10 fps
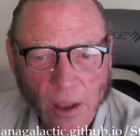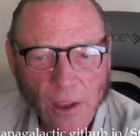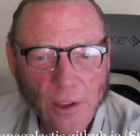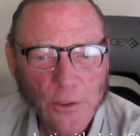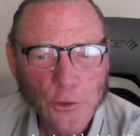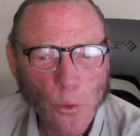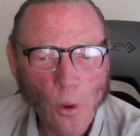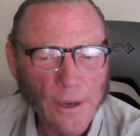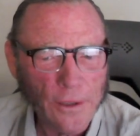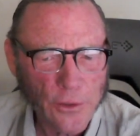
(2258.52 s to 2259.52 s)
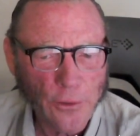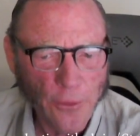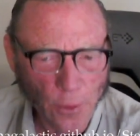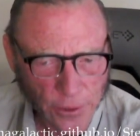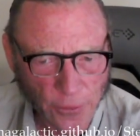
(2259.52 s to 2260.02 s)
So what is the
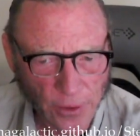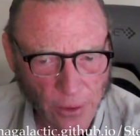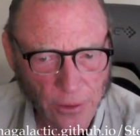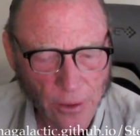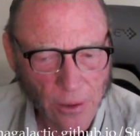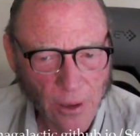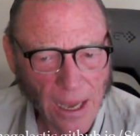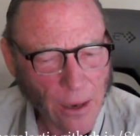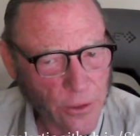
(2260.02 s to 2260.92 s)
force field? How